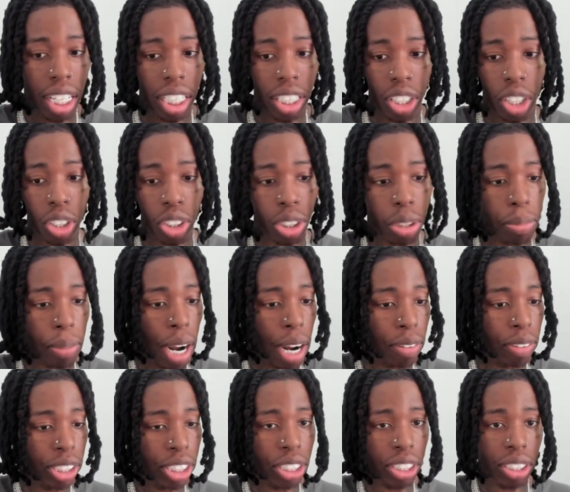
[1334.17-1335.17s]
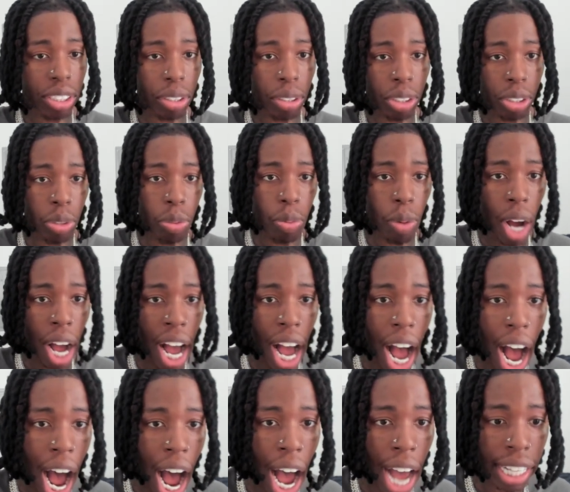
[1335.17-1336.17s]
those are my reasons as to
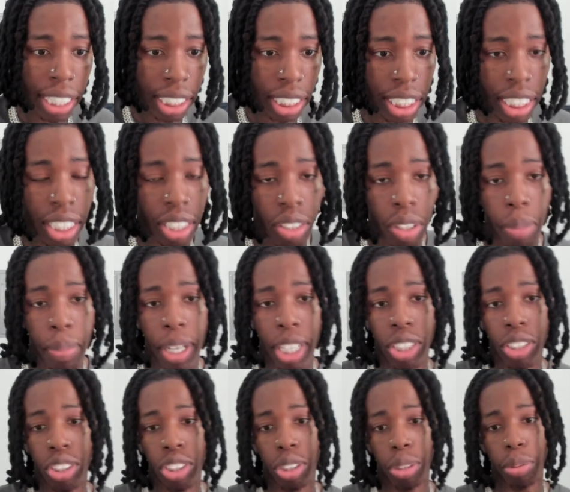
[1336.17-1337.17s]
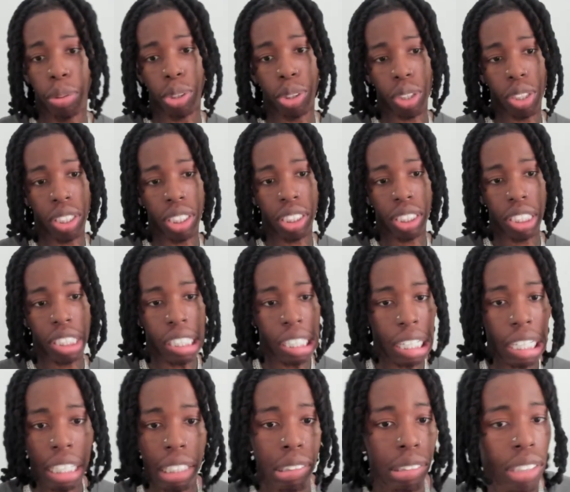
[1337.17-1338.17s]
why I deleted all my YouTube Shorts.
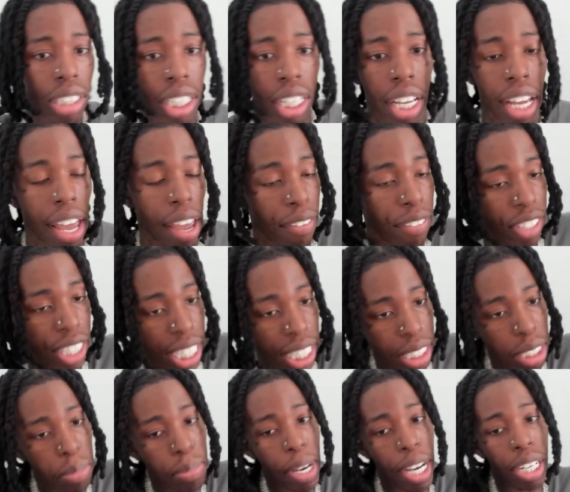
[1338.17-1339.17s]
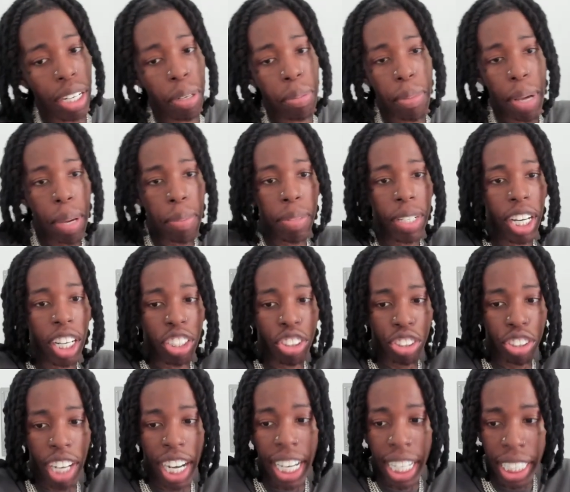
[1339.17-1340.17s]
And if it gets better, maybe I'll
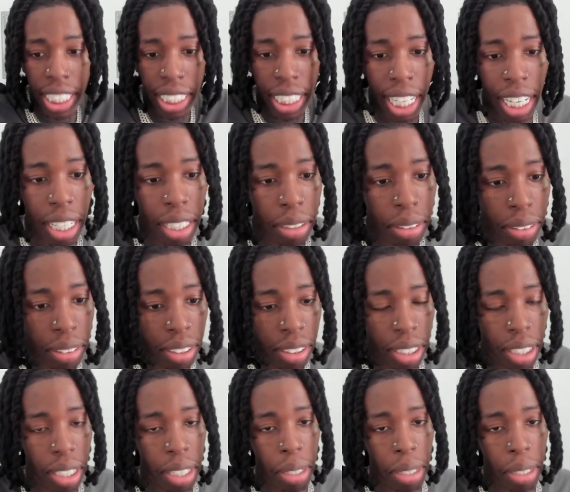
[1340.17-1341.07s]
try it again.